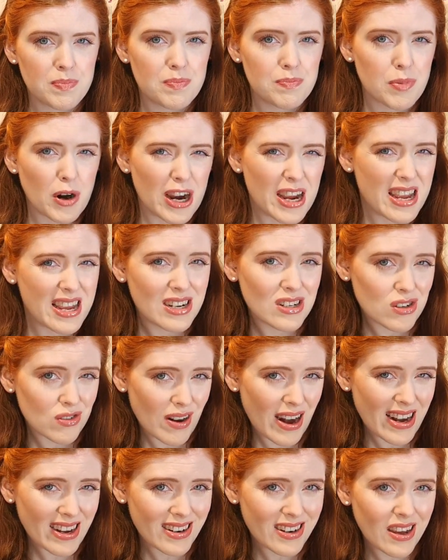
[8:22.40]
bright
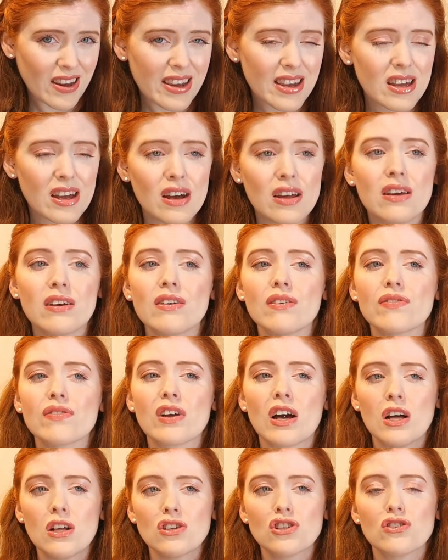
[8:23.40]
indirect light kind of
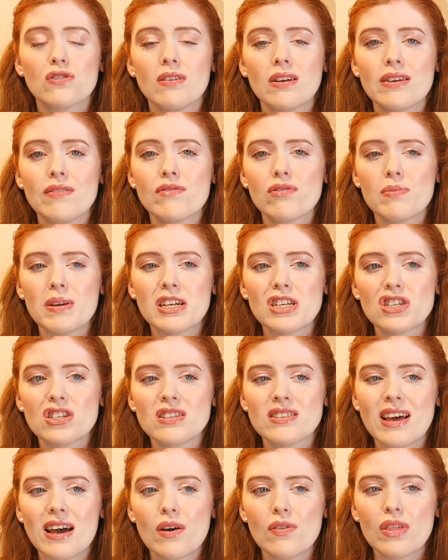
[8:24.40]
cultural information
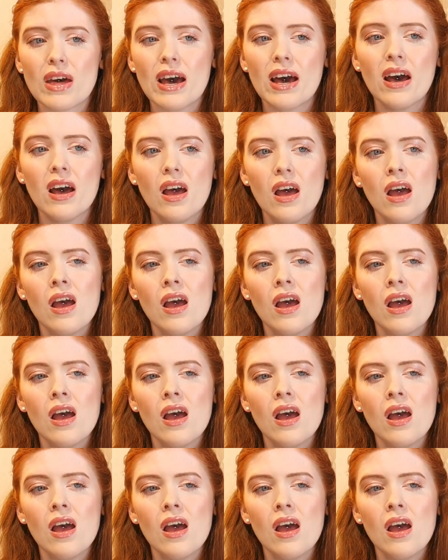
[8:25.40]
that's out there.